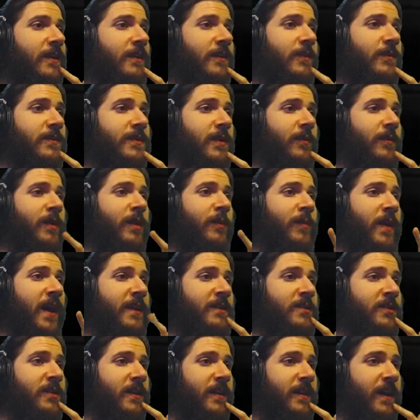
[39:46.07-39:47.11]
You summon the
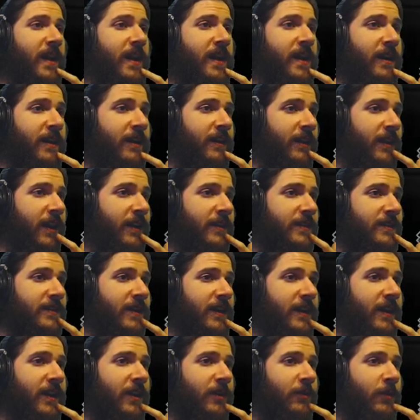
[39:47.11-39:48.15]
magic again, lets
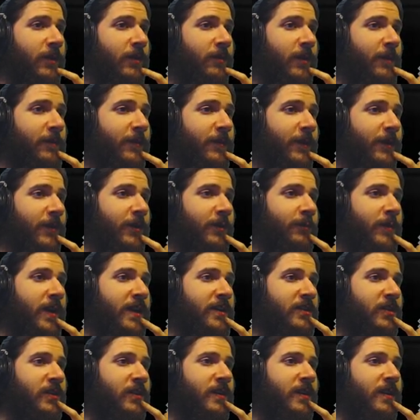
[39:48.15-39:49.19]
another one rip for good
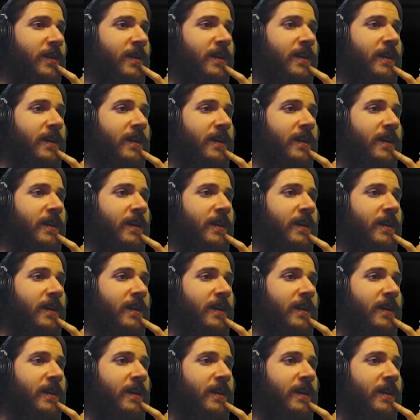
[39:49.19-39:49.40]
measure.